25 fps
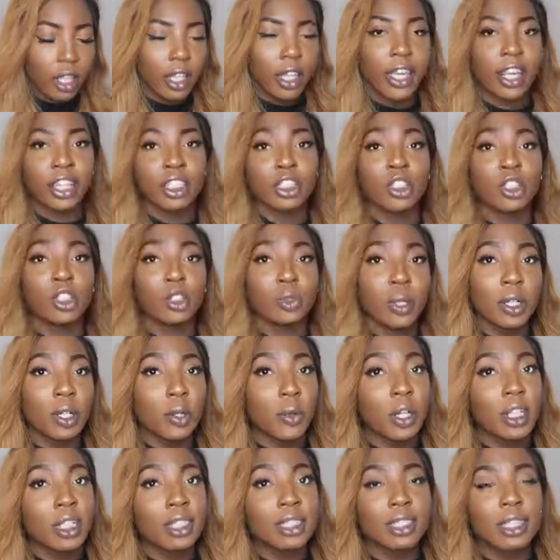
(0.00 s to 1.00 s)
Yeah, so
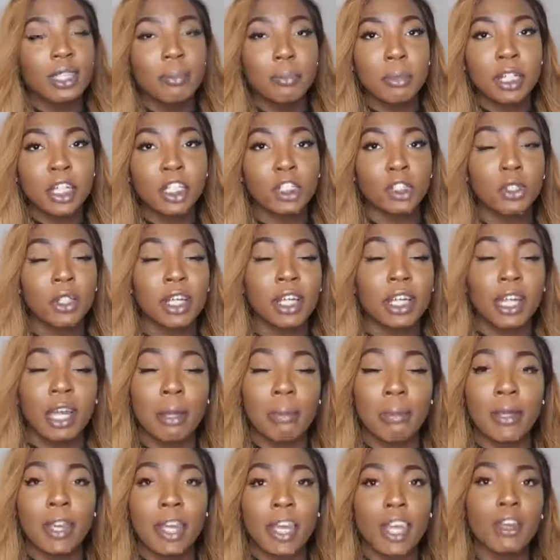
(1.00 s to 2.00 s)
Sweatcoin is lit because you can
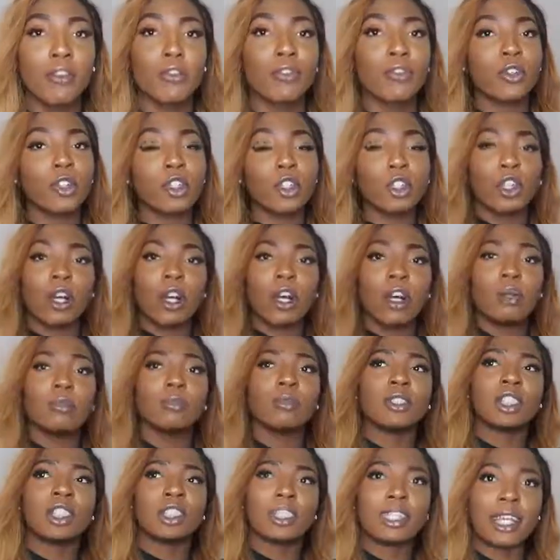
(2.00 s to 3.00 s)
get paid for
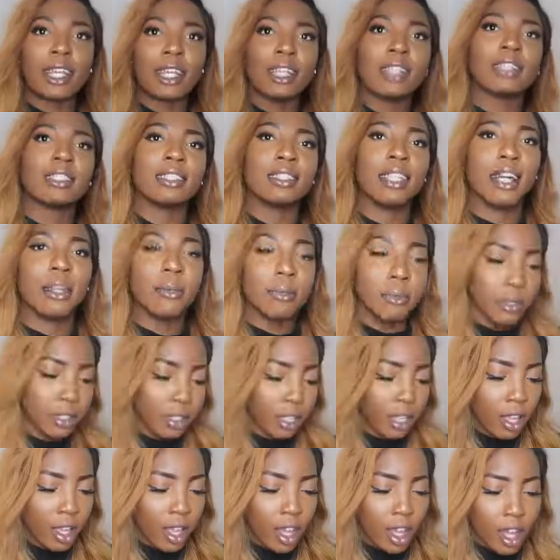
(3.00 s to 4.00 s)
just taking
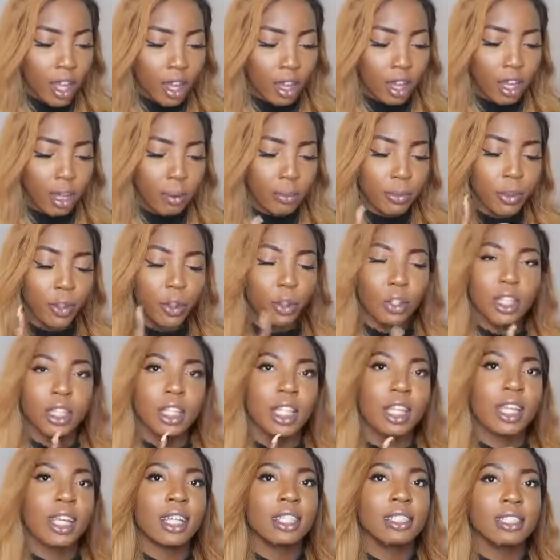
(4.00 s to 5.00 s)
steps. The only
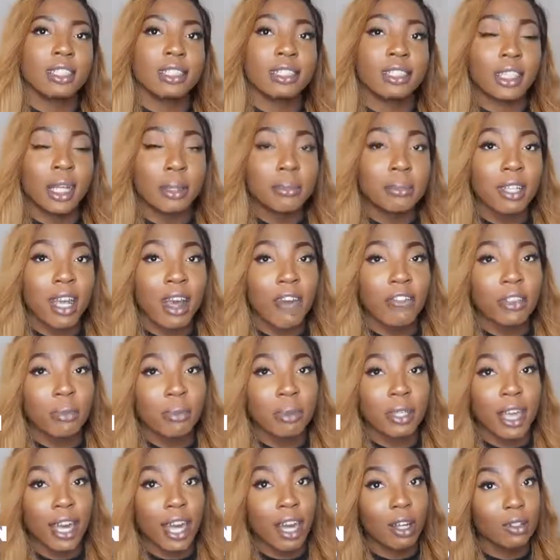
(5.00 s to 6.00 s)
thing is the steps have to
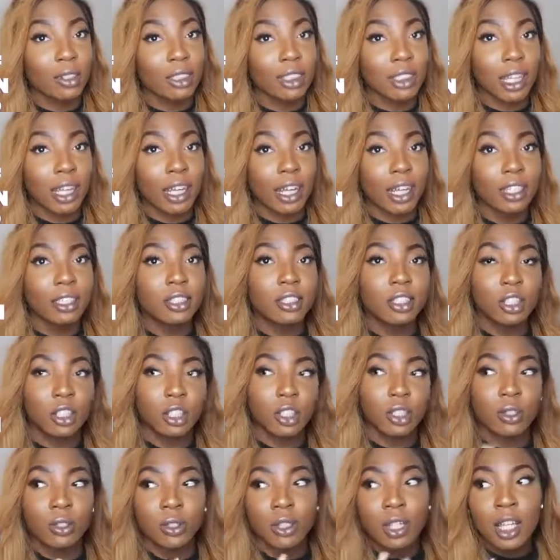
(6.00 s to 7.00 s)
be outside,
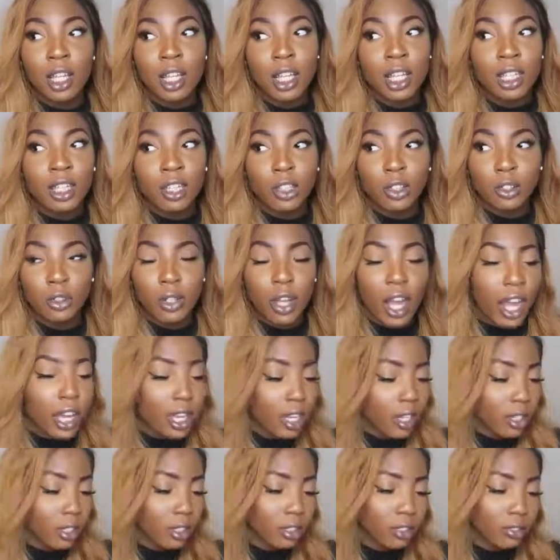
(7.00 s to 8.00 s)
so you
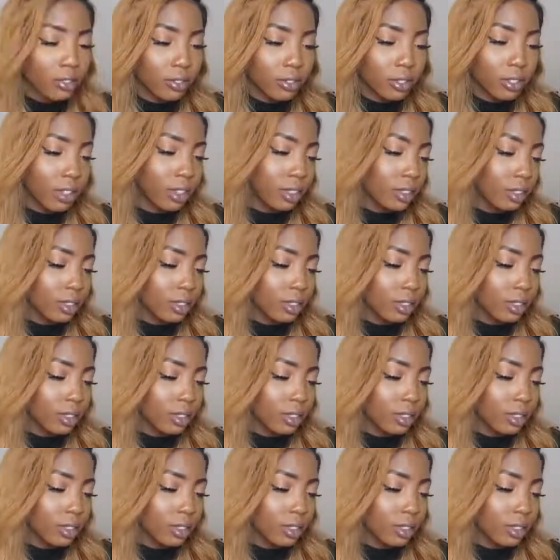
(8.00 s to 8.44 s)
kind of,